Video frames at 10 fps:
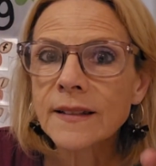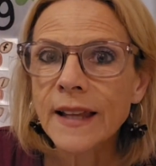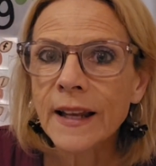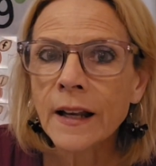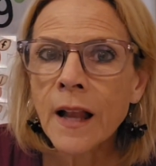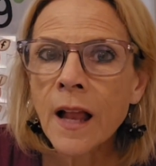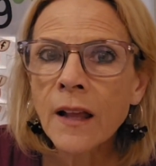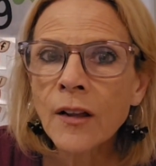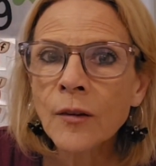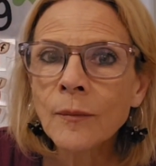Say it at
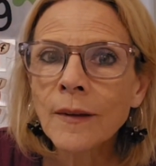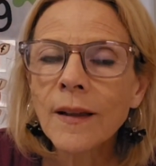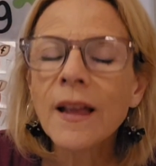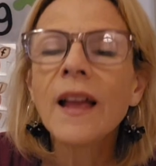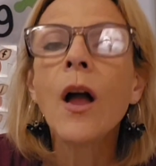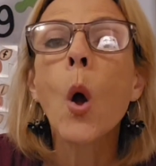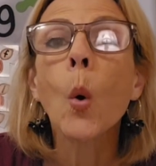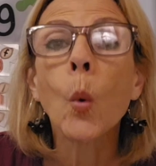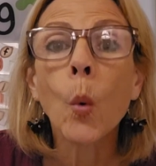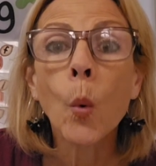home.
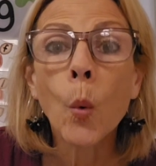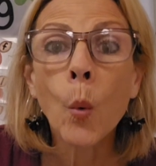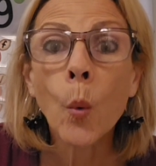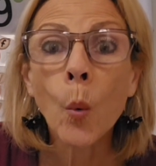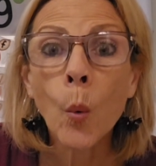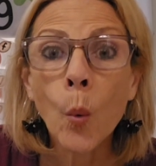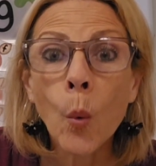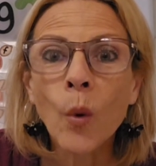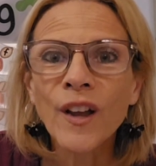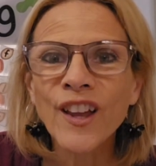Ooh,